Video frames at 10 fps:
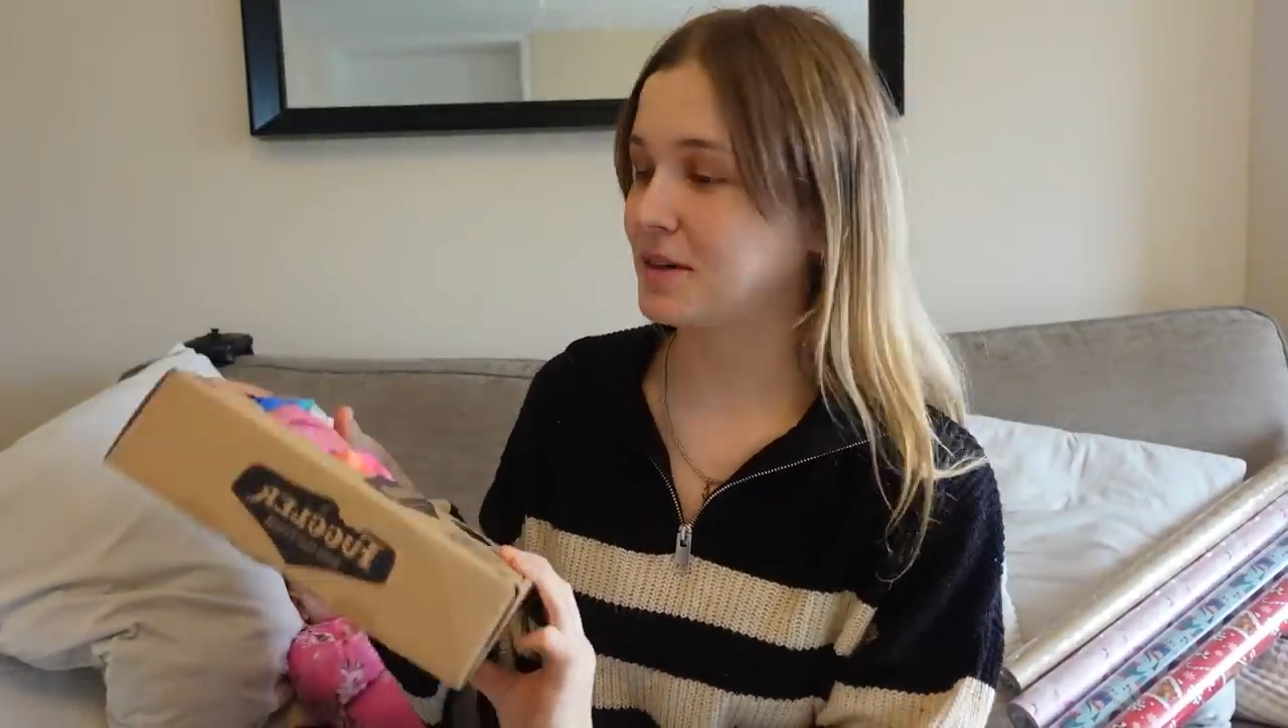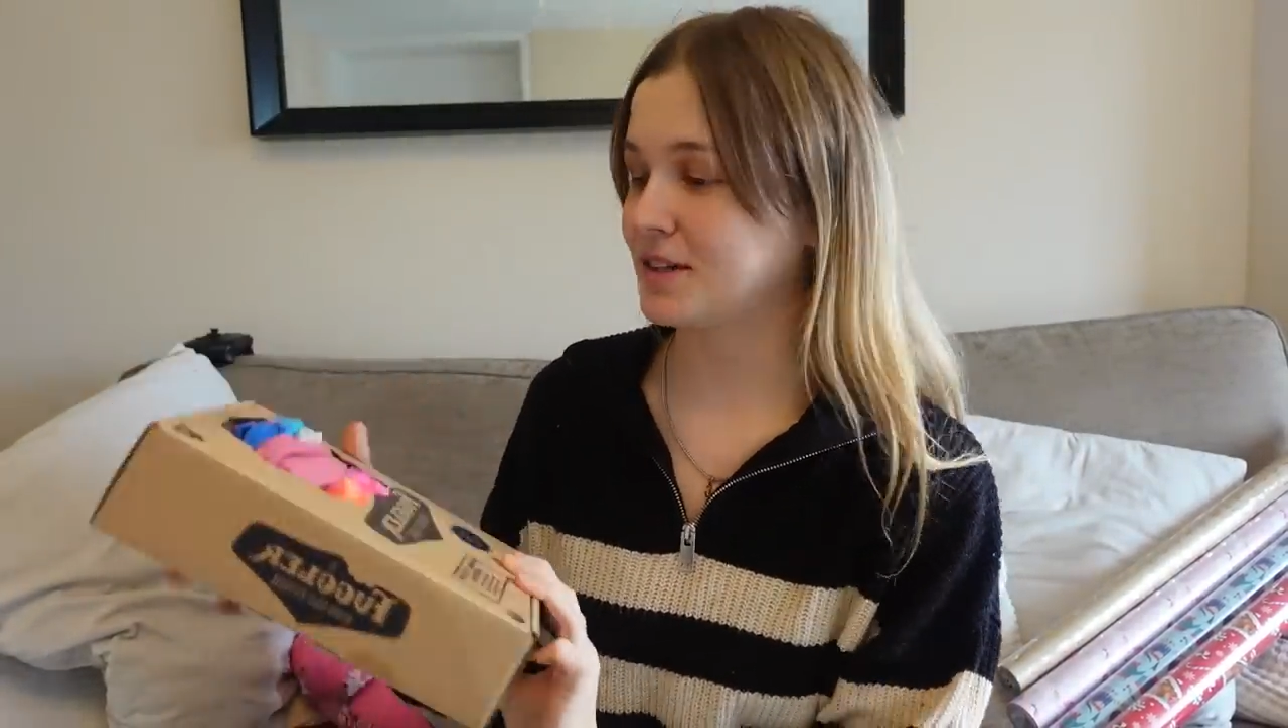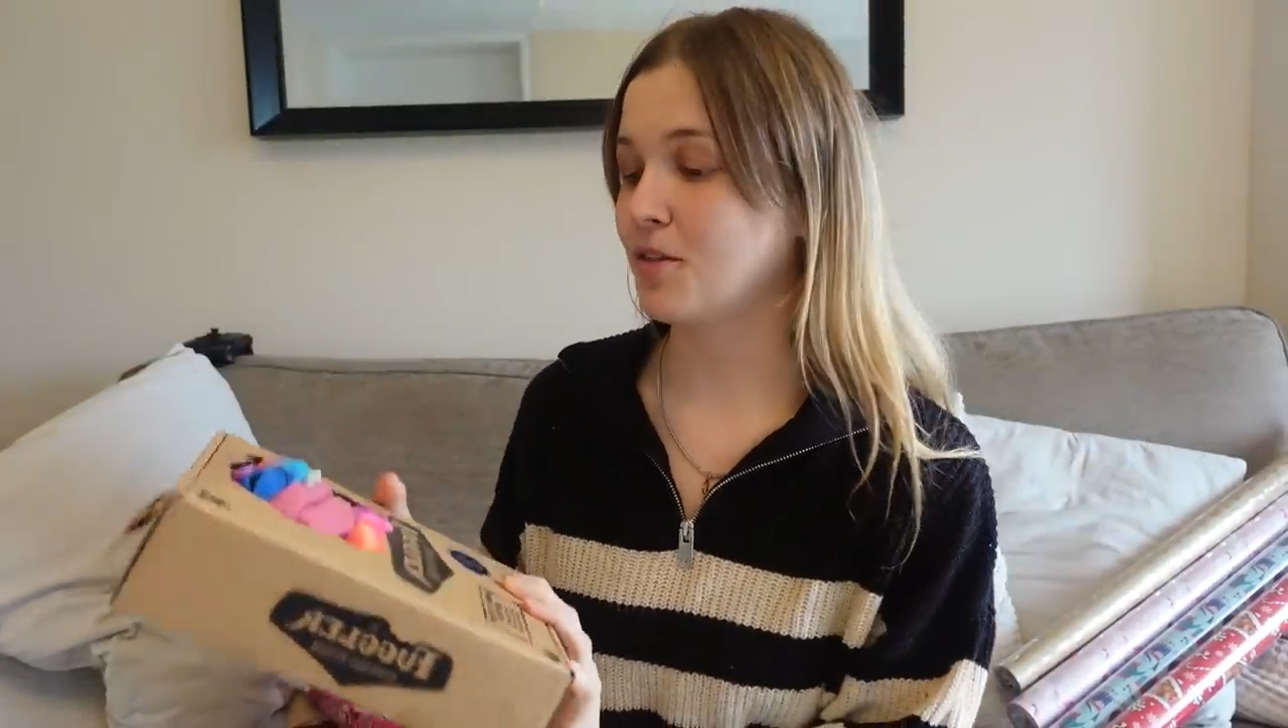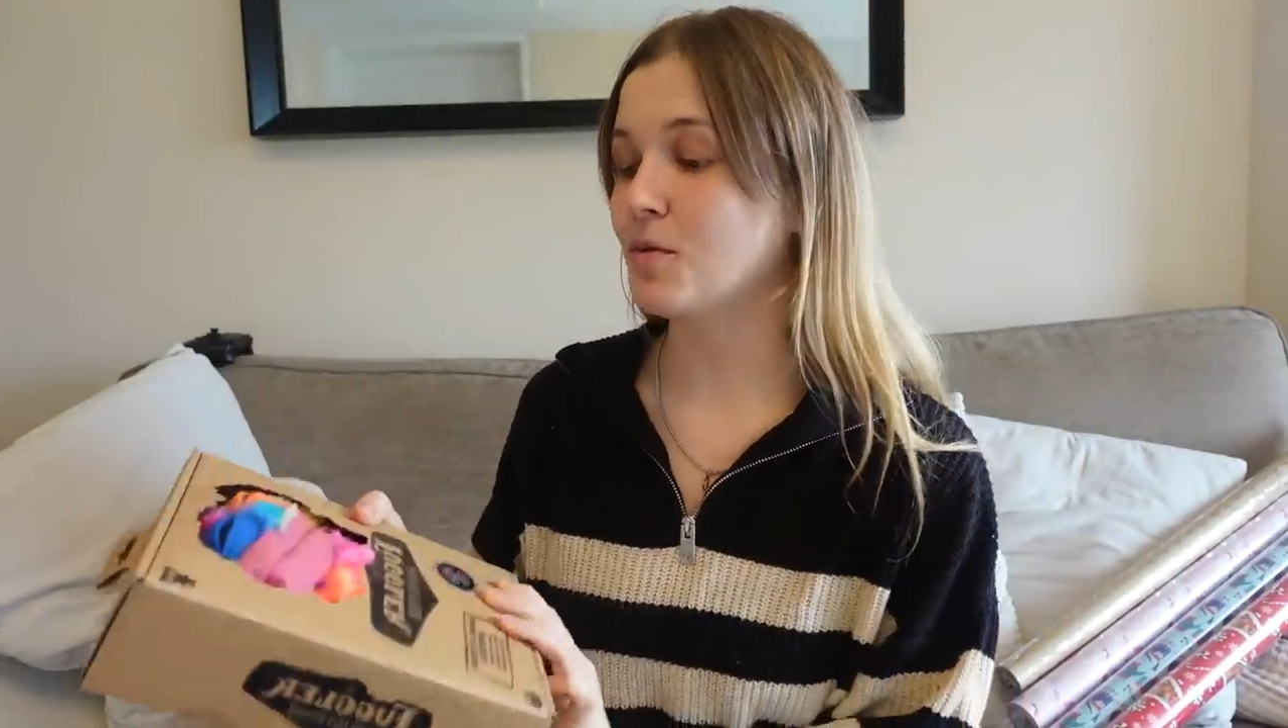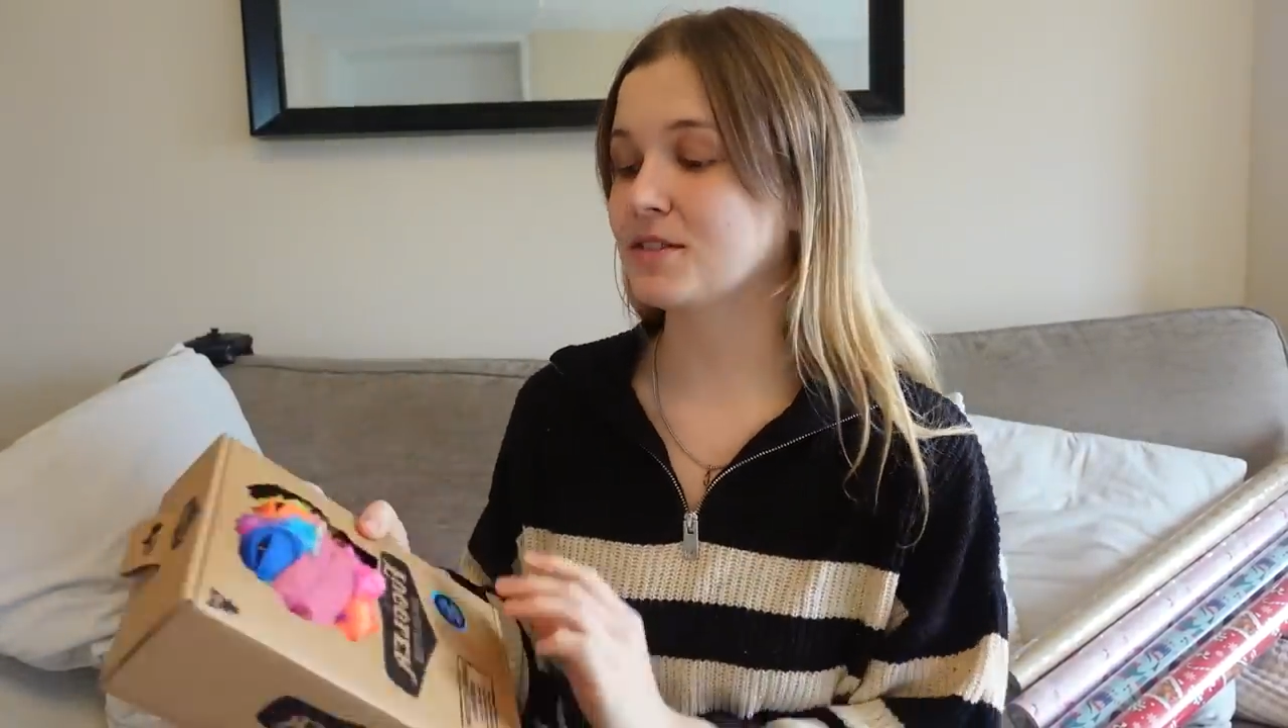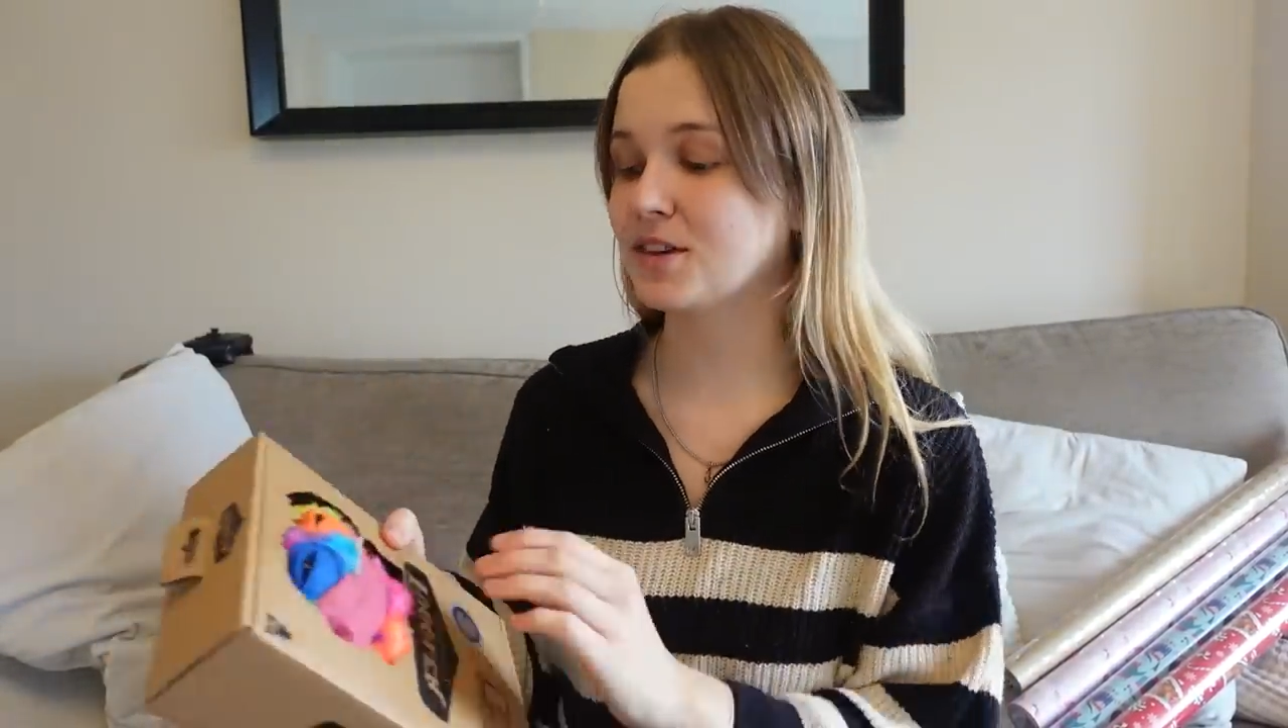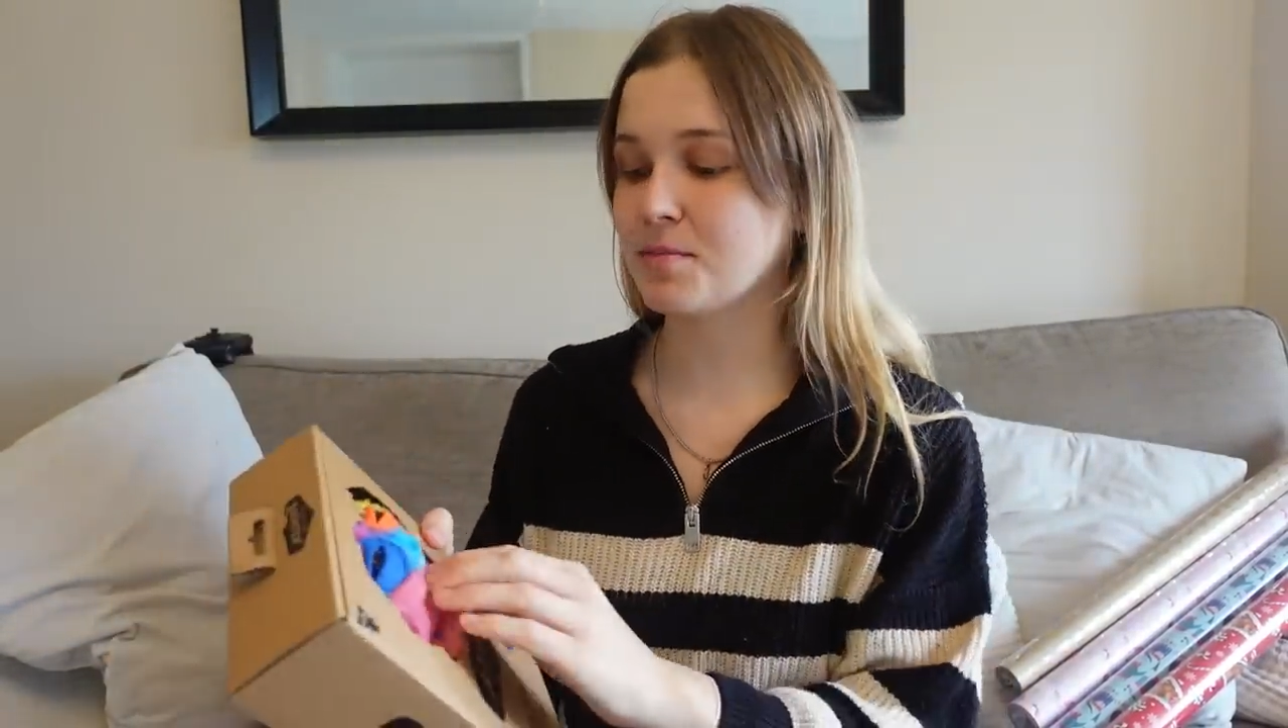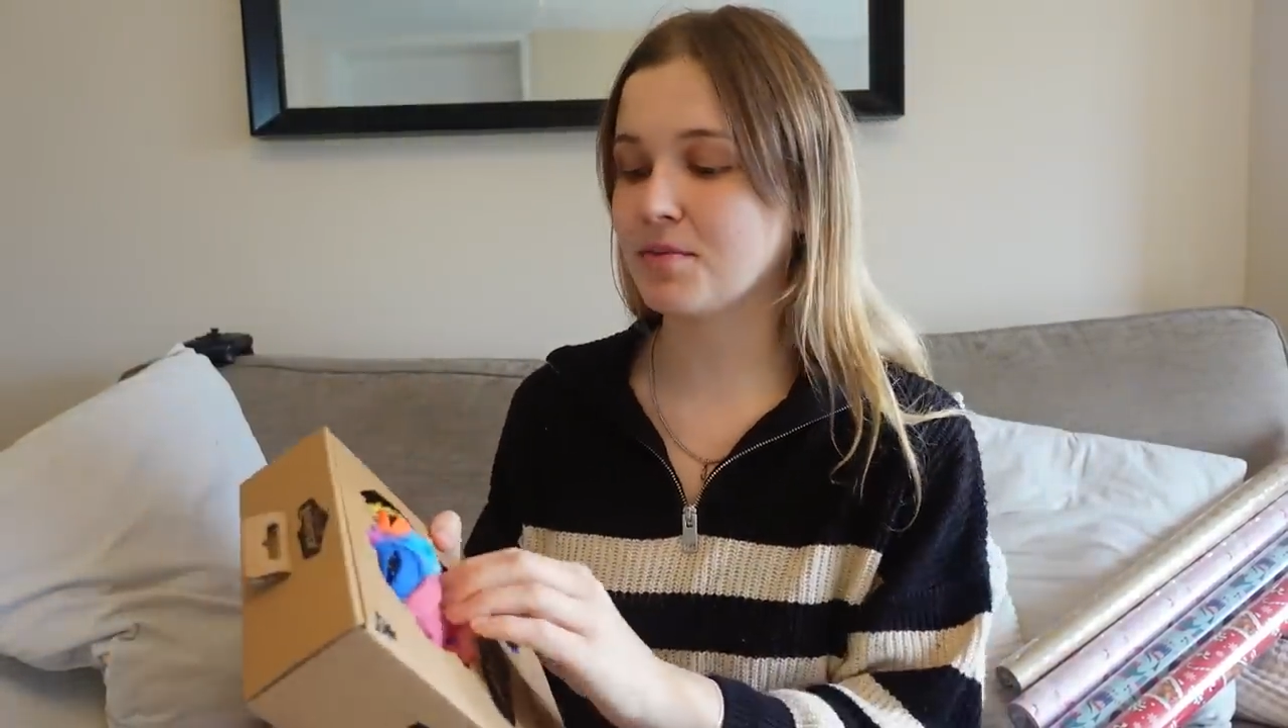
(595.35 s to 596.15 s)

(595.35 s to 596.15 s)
which I thought was a good